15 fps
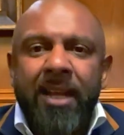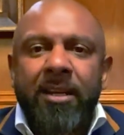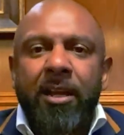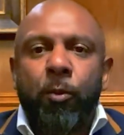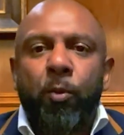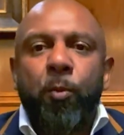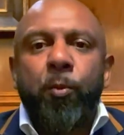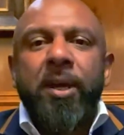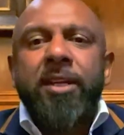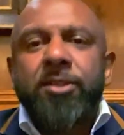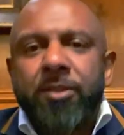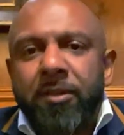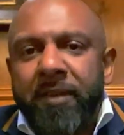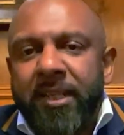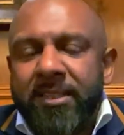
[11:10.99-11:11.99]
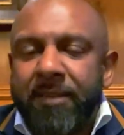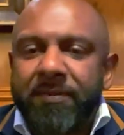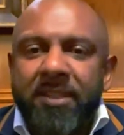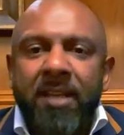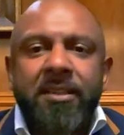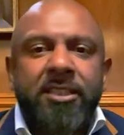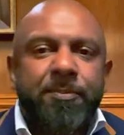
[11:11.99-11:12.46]
Now, when we do this, I've
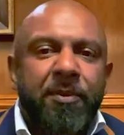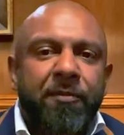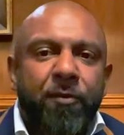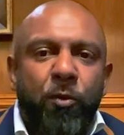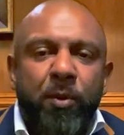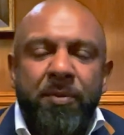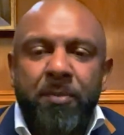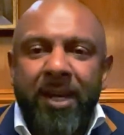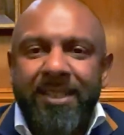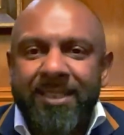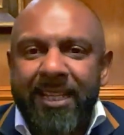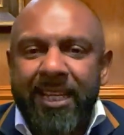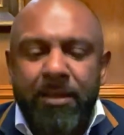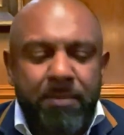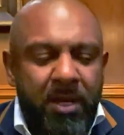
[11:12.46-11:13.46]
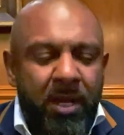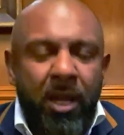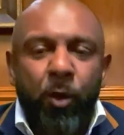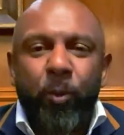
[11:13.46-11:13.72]
done this before with my team,